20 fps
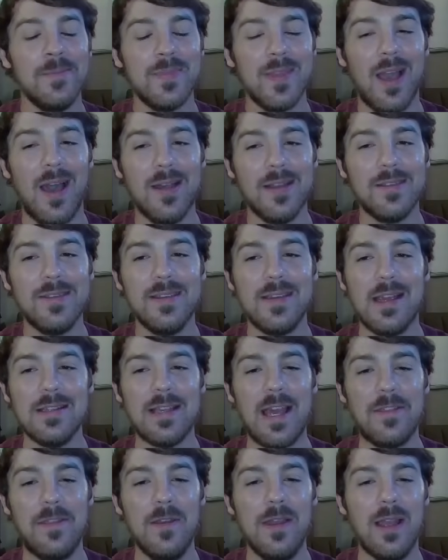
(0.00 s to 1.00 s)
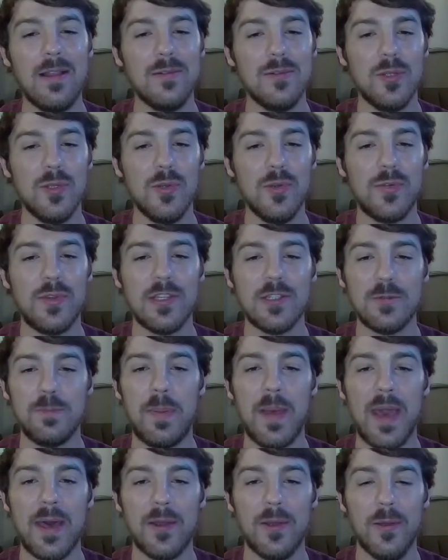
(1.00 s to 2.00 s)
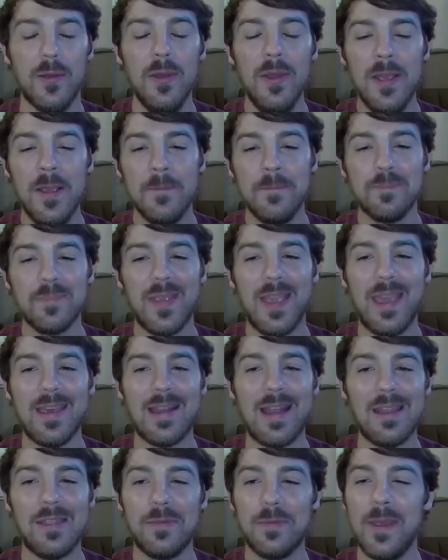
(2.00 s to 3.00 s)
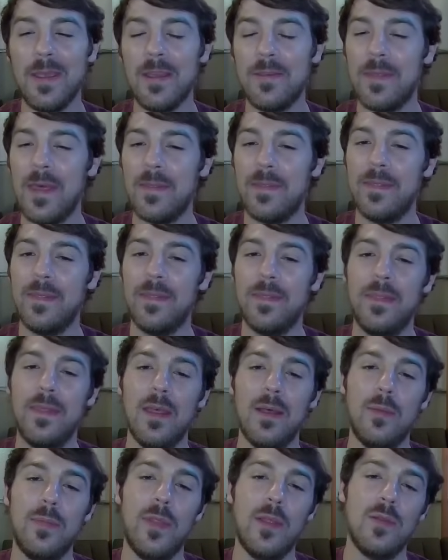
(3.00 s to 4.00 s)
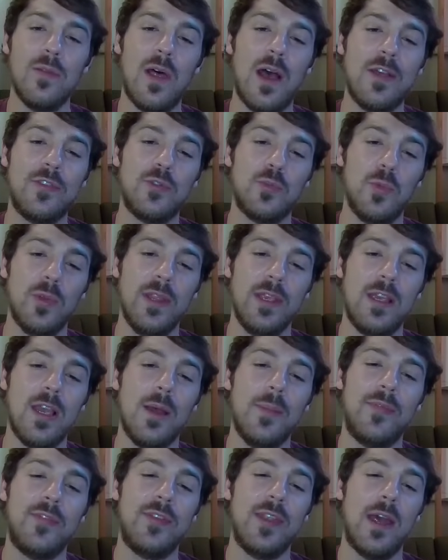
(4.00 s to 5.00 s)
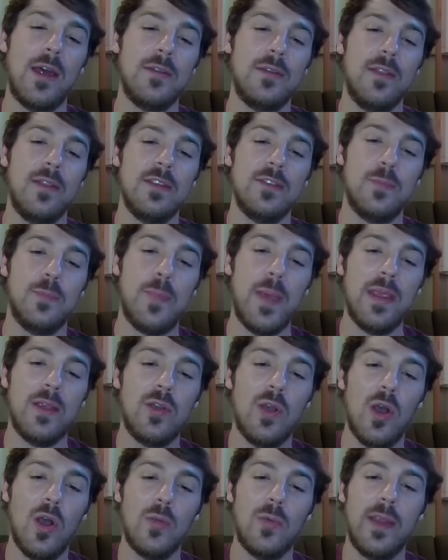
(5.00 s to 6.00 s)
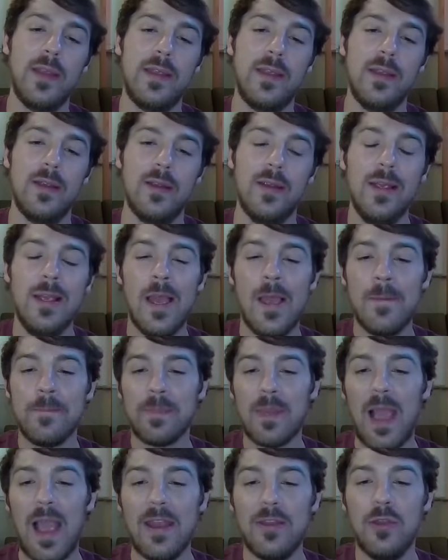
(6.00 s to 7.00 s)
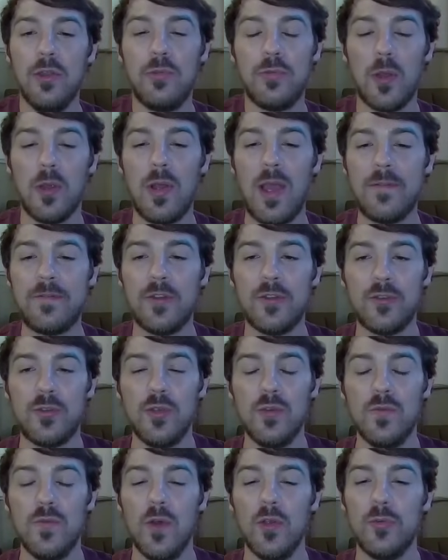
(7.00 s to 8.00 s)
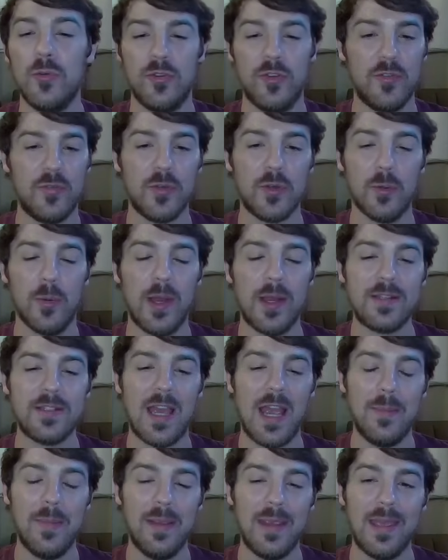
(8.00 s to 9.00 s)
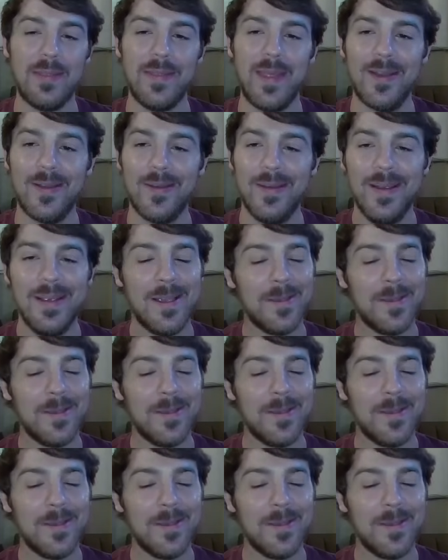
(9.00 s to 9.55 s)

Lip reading: honestly, guys, I think I lose this battle, and I think that the loss really comes down to this bait call right here. I do throw after 2 Volt Switches for correct timing, and there,